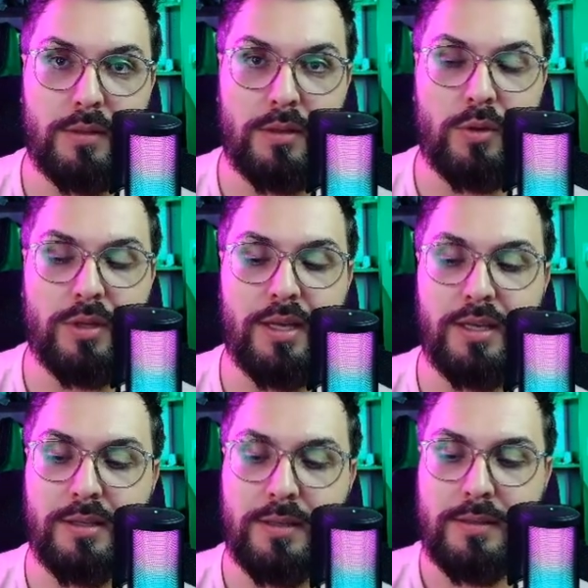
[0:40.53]

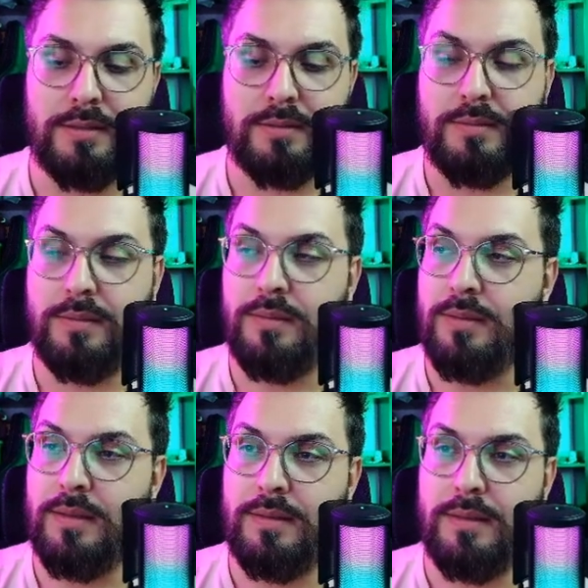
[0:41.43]
Okay?
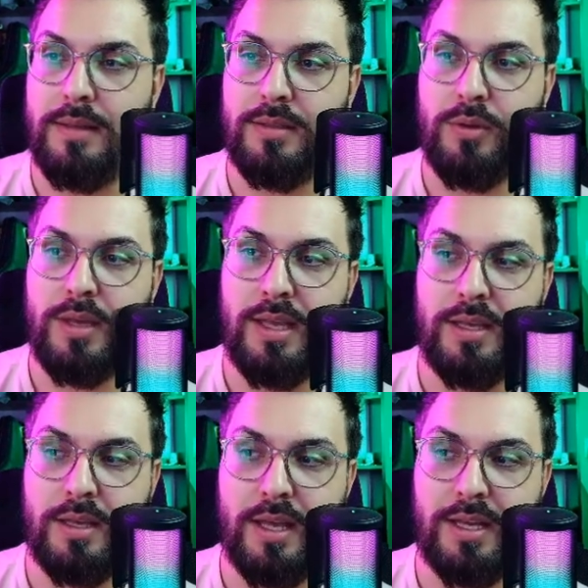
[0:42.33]
So I can
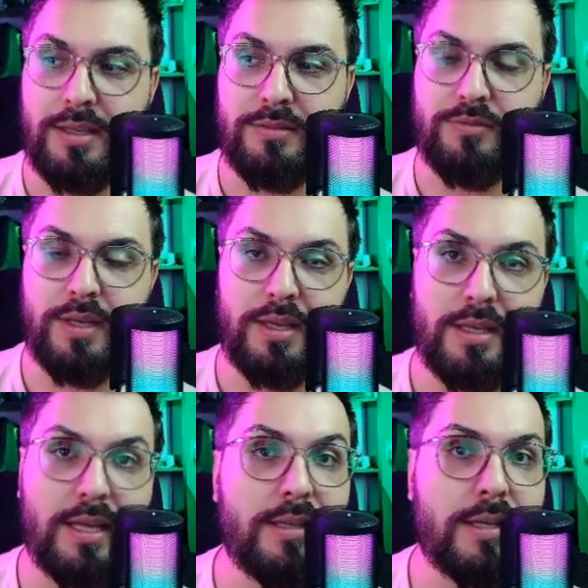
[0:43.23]
align and
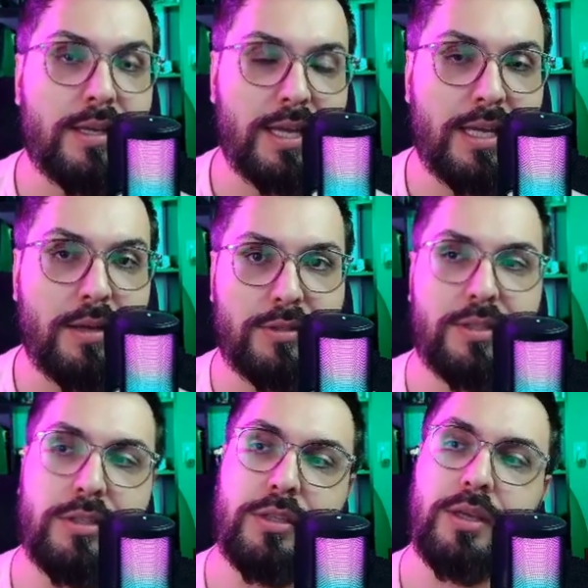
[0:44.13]
finalize the layout
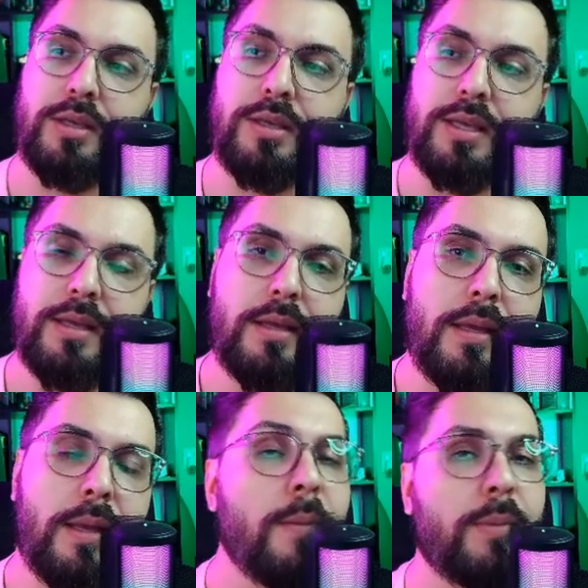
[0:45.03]
externally
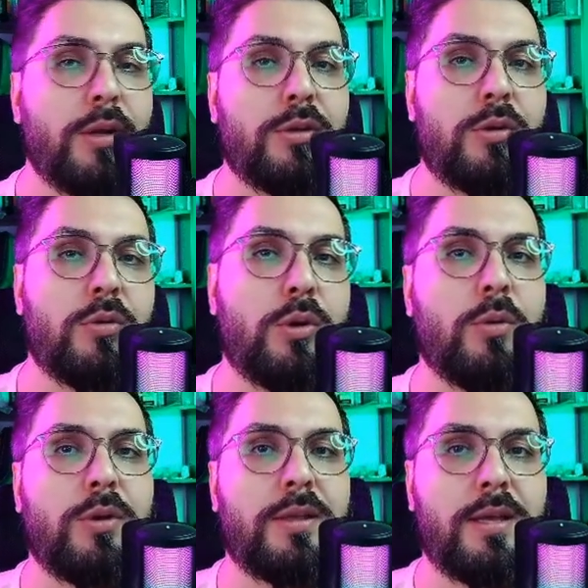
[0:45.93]
because you know
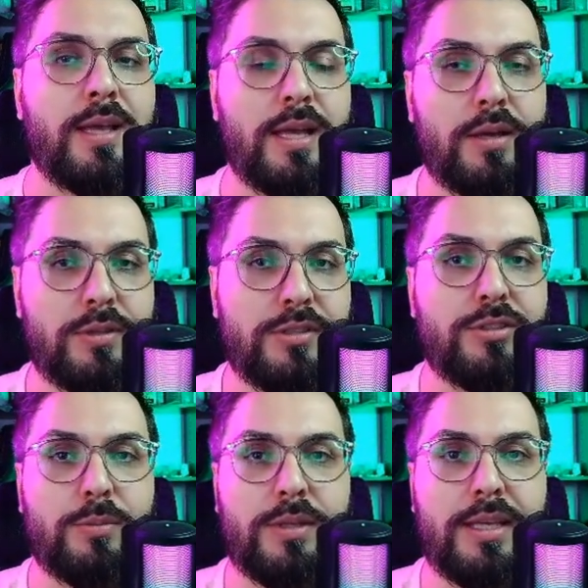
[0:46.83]
that the layout is
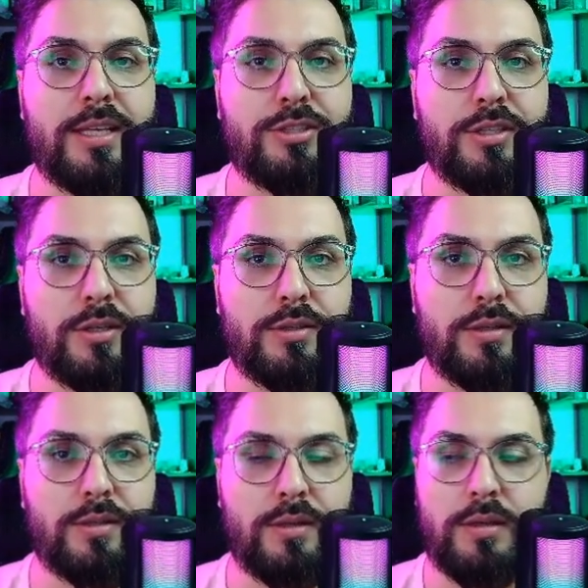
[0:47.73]
something easier.
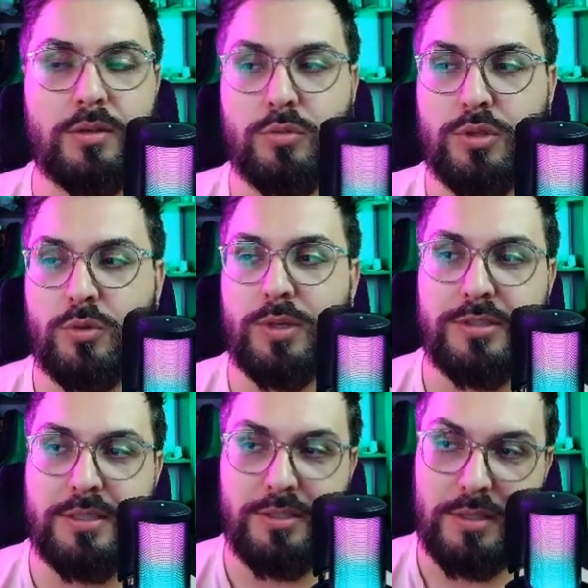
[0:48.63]
You
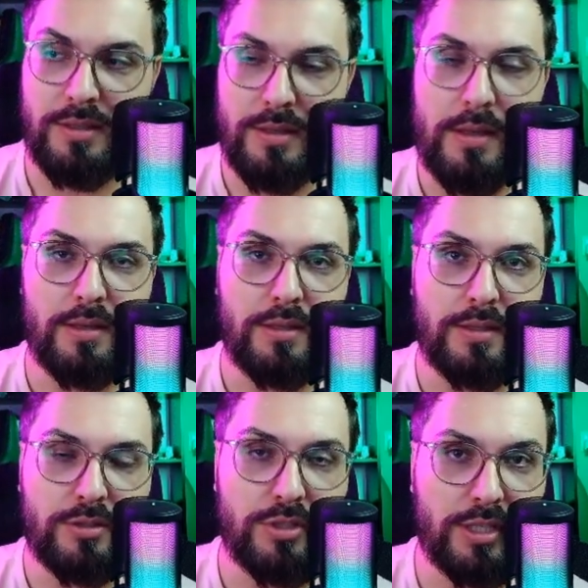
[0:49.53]
request it.
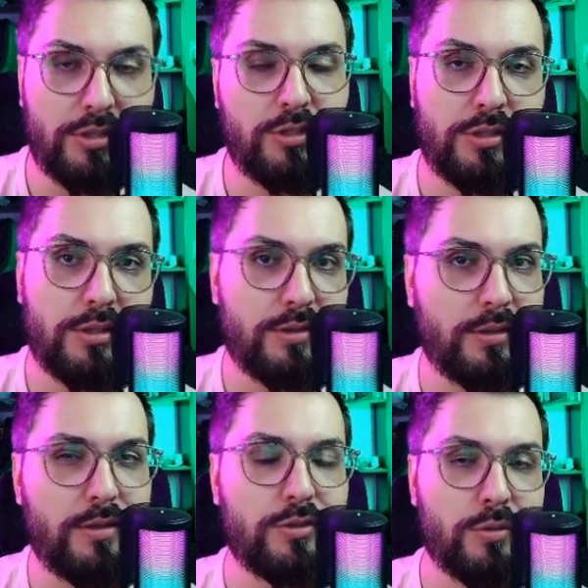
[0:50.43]
It changes,
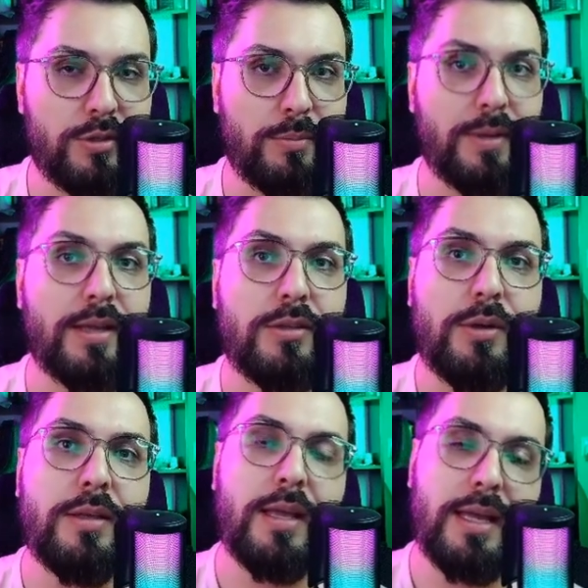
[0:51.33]
so it depends
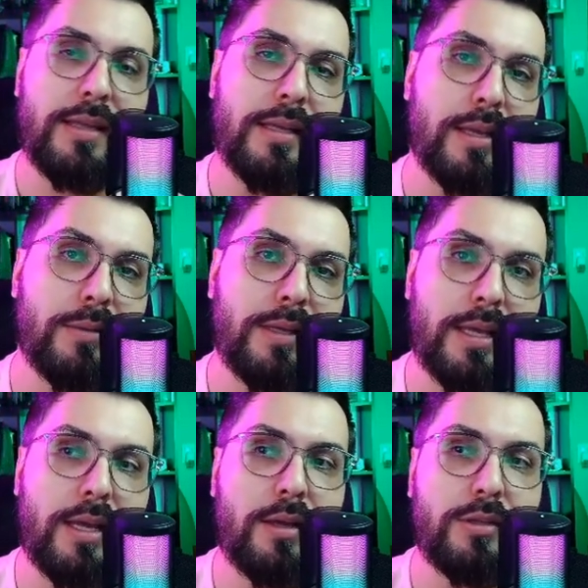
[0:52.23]
on taste and everything
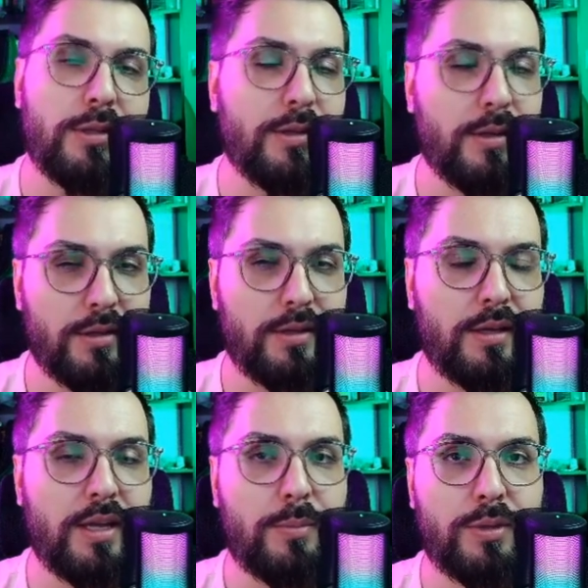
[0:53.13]
else.
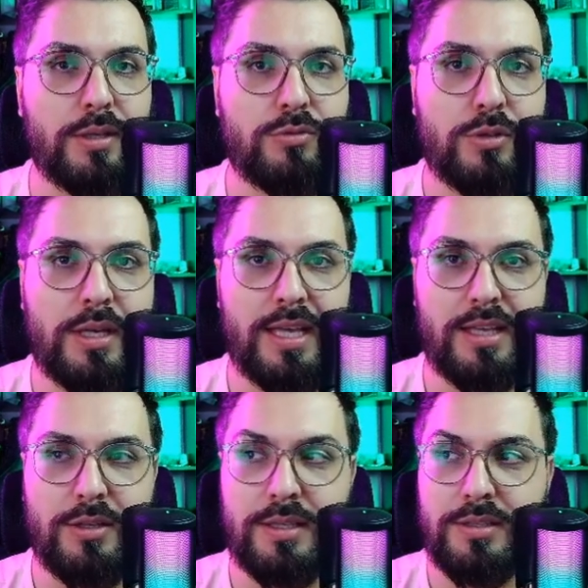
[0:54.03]
I believe you can
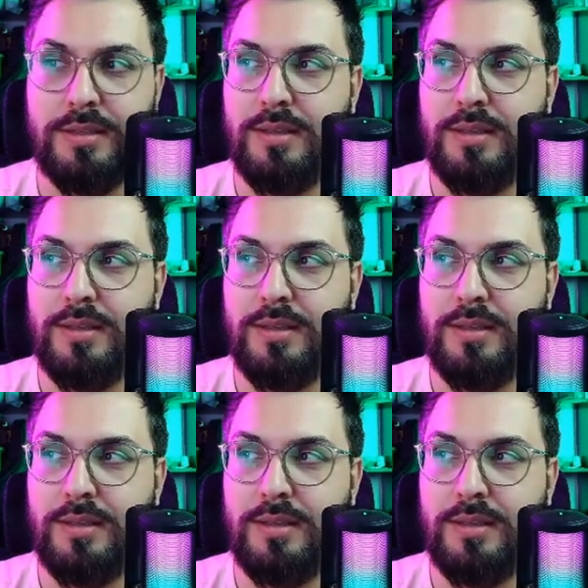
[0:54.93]
handle it.